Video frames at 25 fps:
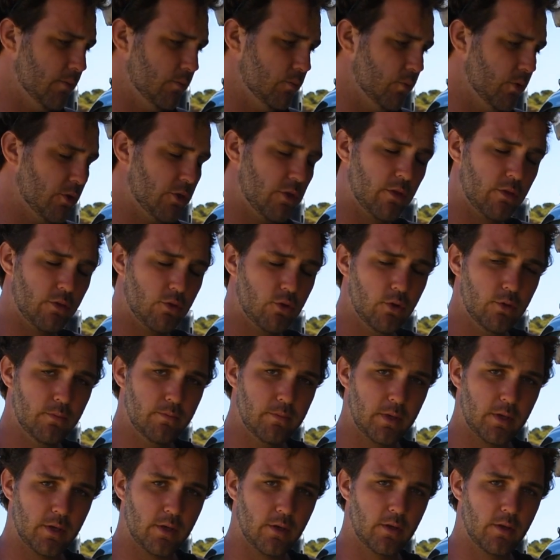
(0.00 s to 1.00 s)
which is
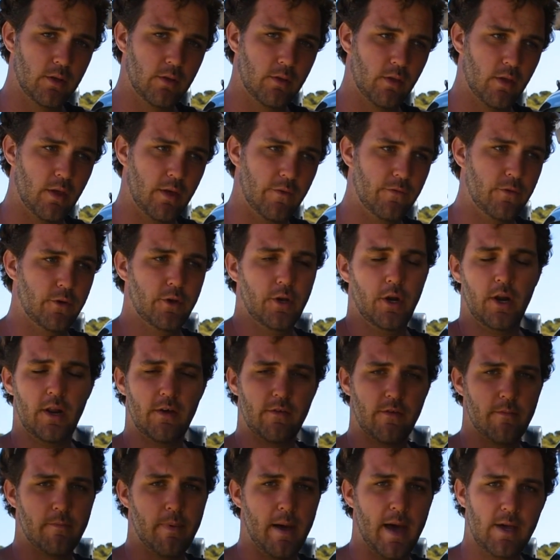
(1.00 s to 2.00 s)
good because if you don't
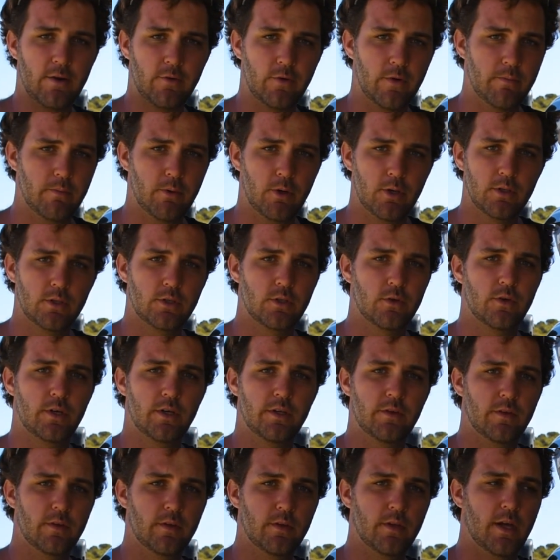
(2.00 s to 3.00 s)
have a battery monitor or
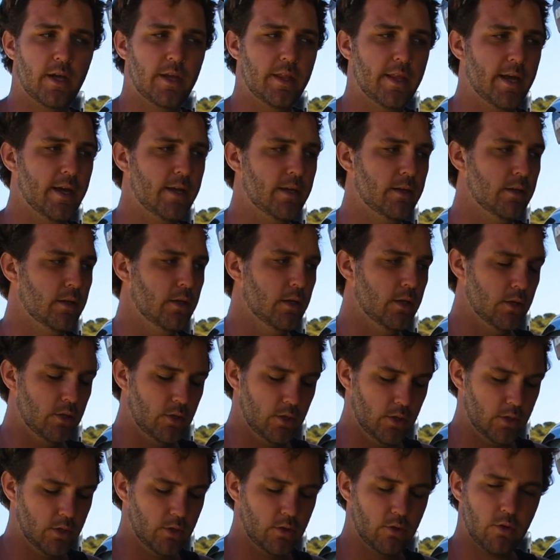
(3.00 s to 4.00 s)
anything like that,
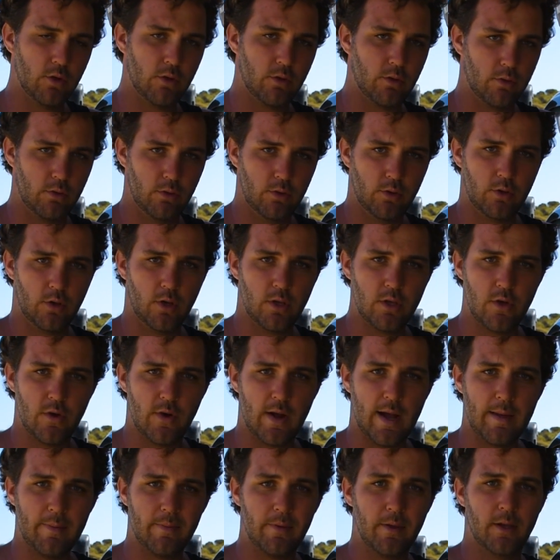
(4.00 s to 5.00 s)
you can just look on your
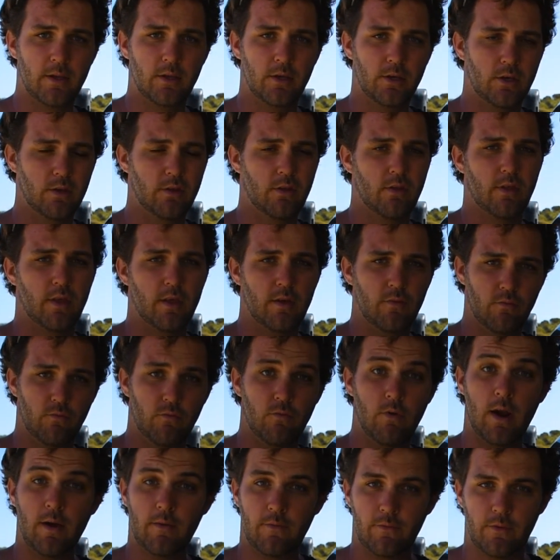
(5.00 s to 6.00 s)
app and you can see
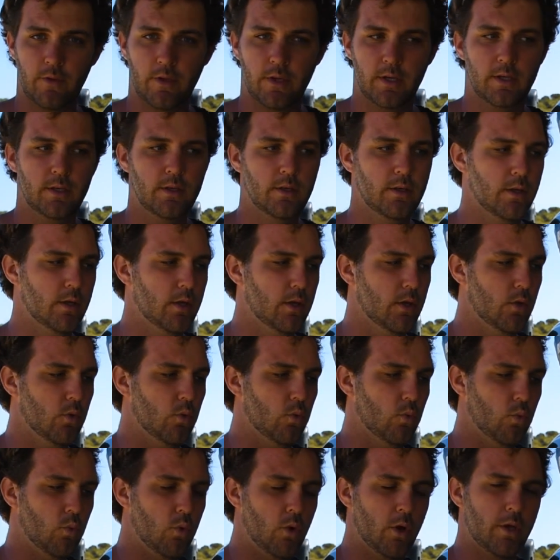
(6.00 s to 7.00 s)
roughly
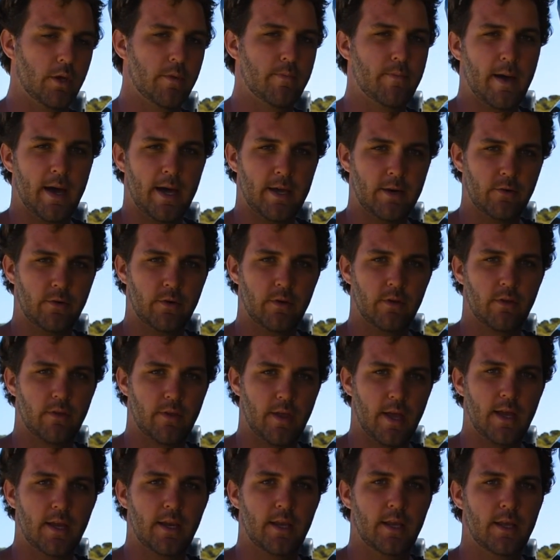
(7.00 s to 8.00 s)
what your battery
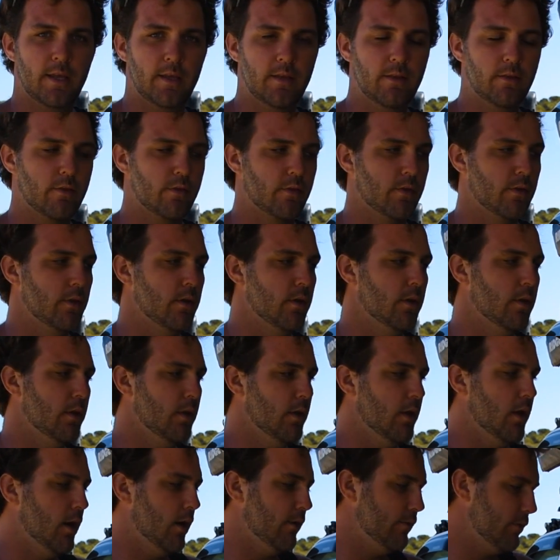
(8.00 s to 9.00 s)
state is.
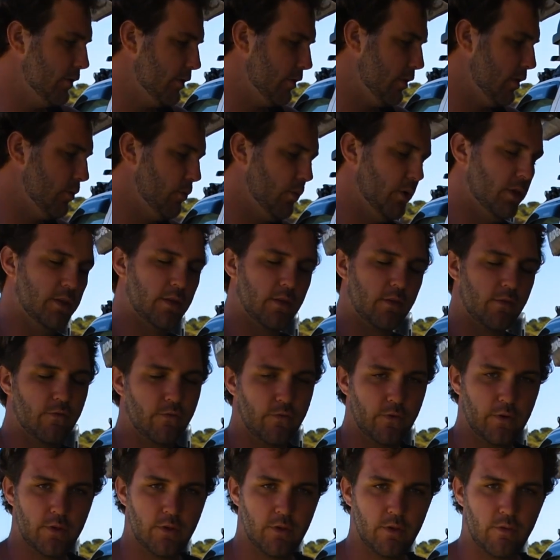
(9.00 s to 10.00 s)
Obviously, when this
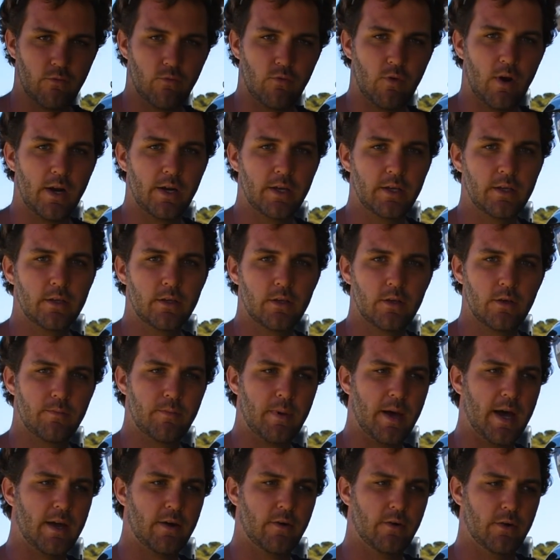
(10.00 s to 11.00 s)
fridge is running, your
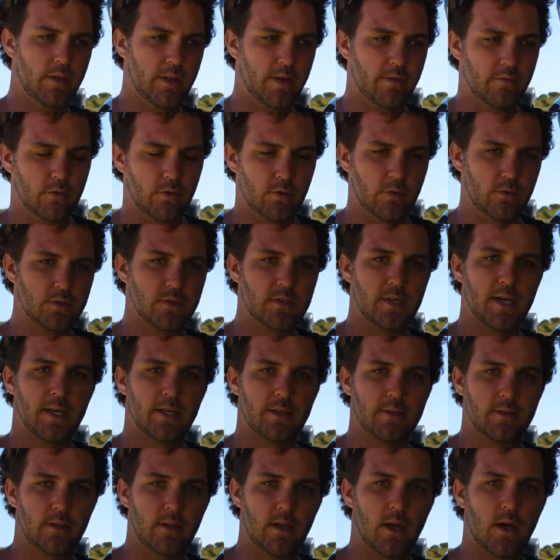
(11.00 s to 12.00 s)
battery level will say
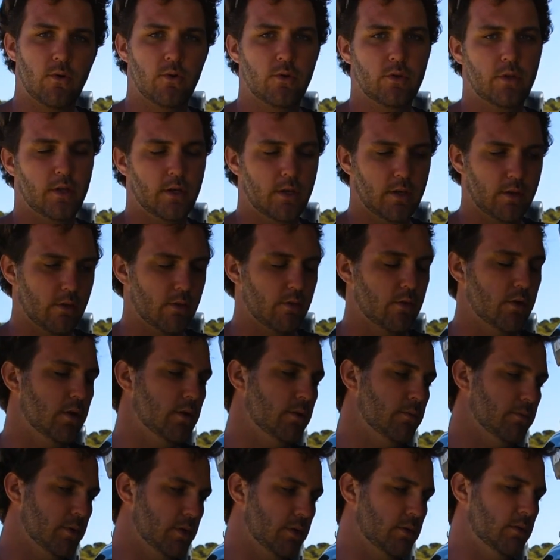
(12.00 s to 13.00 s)
it's lower than it's
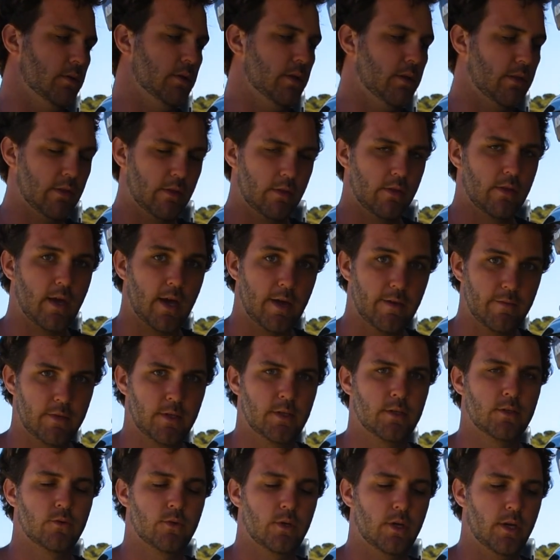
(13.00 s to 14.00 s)
not, but that's diving
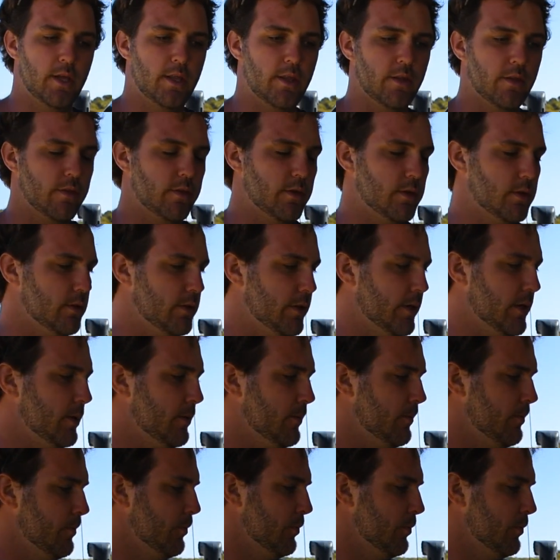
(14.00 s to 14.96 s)
into another thing there.